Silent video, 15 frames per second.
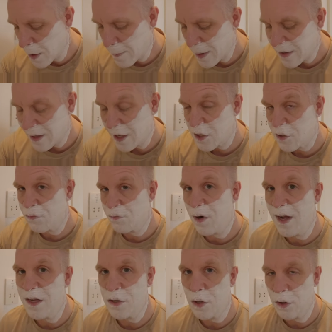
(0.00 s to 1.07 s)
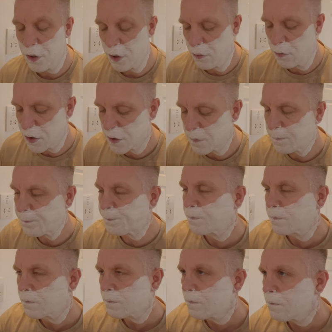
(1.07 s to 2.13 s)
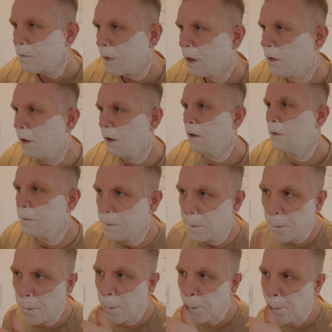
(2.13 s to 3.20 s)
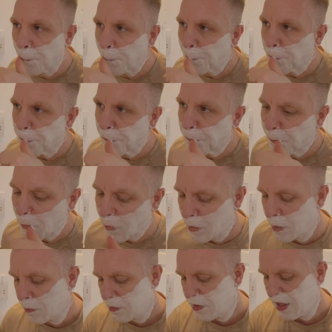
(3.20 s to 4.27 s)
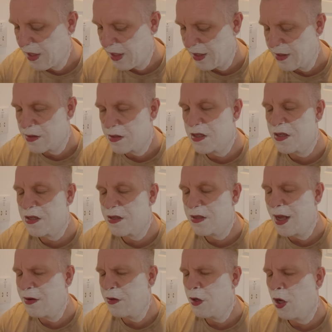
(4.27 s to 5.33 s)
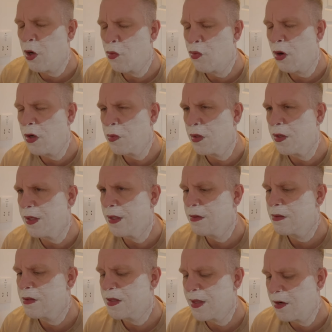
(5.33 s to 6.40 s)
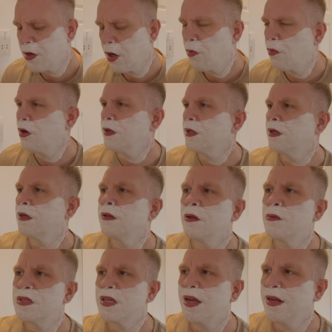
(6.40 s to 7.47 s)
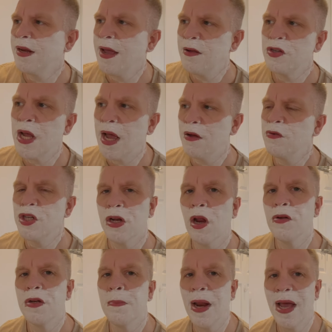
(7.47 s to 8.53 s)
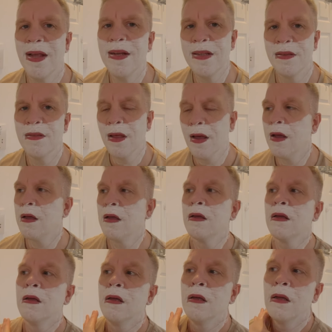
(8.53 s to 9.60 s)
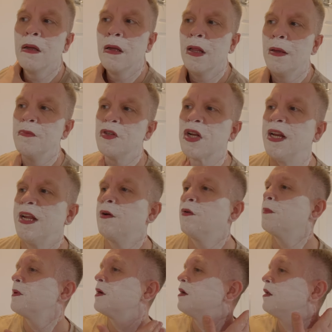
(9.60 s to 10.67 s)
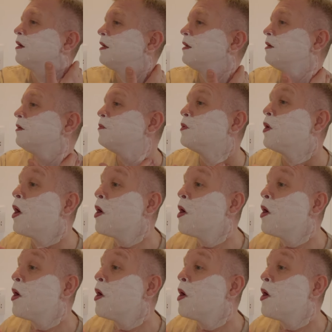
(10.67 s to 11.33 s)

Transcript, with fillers: me about the last laser I used. Um, the Stando rod, Stando rod. They were saying, how would you, load a blade in that? Let me just clear up and I'll let you